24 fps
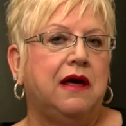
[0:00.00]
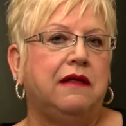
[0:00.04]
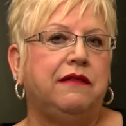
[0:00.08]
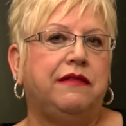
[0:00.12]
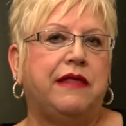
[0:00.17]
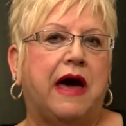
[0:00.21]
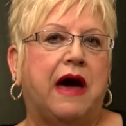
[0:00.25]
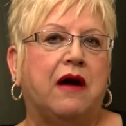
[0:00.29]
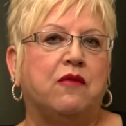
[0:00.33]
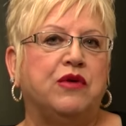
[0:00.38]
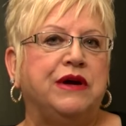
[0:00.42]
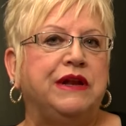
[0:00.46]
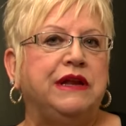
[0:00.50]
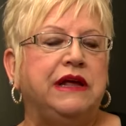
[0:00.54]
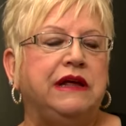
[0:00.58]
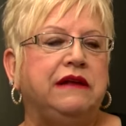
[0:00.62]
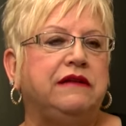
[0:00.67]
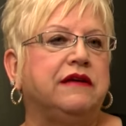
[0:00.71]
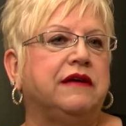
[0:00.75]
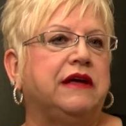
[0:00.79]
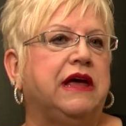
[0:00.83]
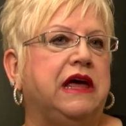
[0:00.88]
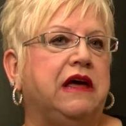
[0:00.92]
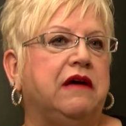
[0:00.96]
that we
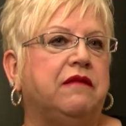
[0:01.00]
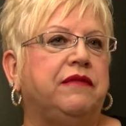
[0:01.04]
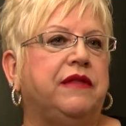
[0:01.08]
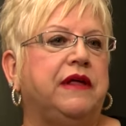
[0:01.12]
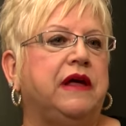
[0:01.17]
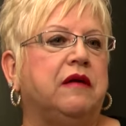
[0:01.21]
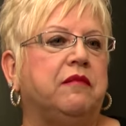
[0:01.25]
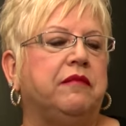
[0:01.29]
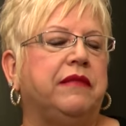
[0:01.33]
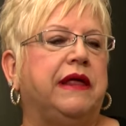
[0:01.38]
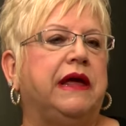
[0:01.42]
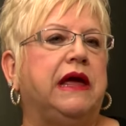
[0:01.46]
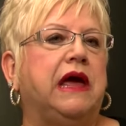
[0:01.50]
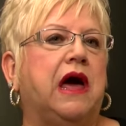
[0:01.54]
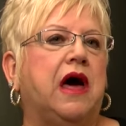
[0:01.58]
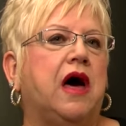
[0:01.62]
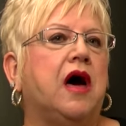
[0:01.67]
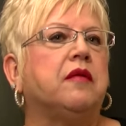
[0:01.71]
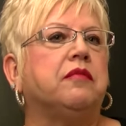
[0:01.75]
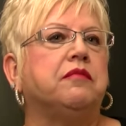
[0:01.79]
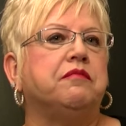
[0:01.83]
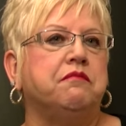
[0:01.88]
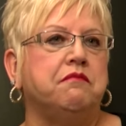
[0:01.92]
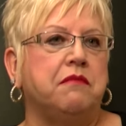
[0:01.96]
need to give them the
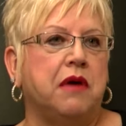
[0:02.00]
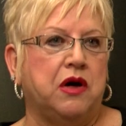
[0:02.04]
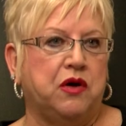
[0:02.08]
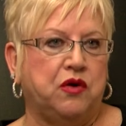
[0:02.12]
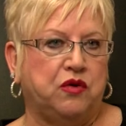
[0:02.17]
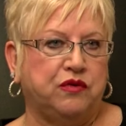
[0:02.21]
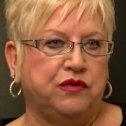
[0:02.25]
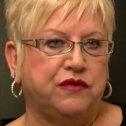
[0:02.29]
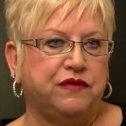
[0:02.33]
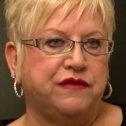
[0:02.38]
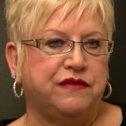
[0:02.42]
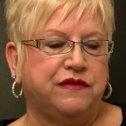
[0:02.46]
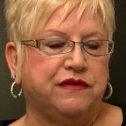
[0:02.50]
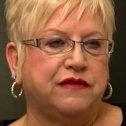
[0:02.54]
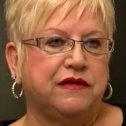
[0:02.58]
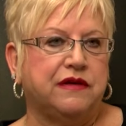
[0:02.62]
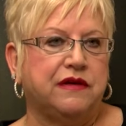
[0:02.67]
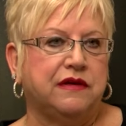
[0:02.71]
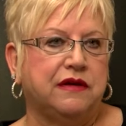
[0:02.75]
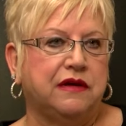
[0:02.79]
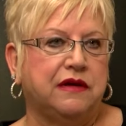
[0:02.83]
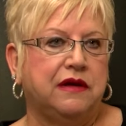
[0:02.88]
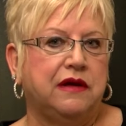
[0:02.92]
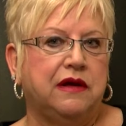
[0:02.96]
utmost
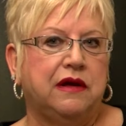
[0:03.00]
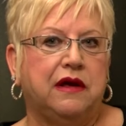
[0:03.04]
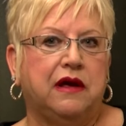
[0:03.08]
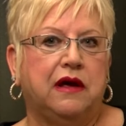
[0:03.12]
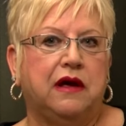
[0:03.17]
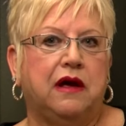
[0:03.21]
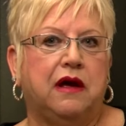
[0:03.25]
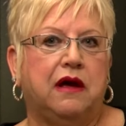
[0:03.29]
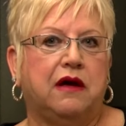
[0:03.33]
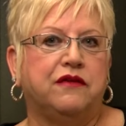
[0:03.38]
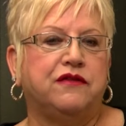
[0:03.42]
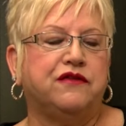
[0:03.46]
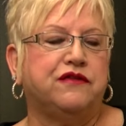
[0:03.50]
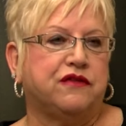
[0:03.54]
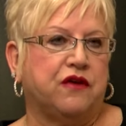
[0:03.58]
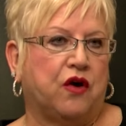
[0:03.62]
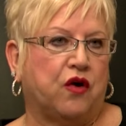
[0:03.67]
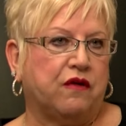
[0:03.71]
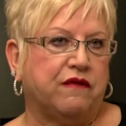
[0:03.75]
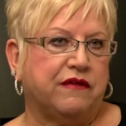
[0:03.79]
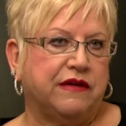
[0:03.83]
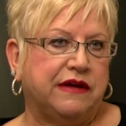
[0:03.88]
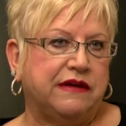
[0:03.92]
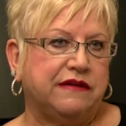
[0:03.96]

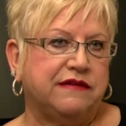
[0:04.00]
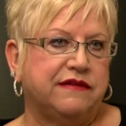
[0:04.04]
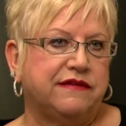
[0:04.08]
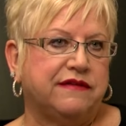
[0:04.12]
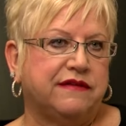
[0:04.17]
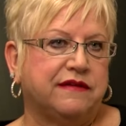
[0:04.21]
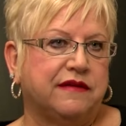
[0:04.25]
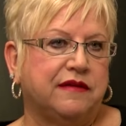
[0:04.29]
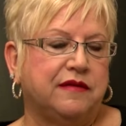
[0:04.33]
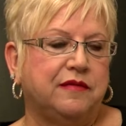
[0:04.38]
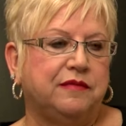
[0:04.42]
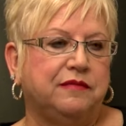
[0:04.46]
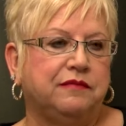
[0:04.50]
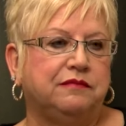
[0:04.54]
service,